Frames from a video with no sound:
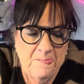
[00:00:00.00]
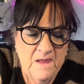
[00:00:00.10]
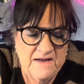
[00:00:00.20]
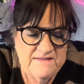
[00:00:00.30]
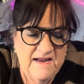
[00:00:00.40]

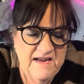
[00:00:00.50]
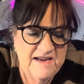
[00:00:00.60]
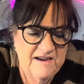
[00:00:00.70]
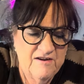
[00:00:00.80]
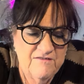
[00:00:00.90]
I take
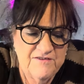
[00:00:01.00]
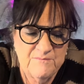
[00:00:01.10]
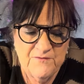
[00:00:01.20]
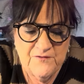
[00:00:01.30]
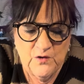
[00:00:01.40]
care of
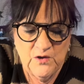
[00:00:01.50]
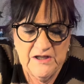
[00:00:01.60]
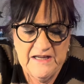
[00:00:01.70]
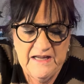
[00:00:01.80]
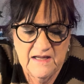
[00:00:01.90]
him
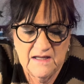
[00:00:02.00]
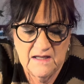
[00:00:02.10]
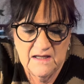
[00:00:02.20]
fully.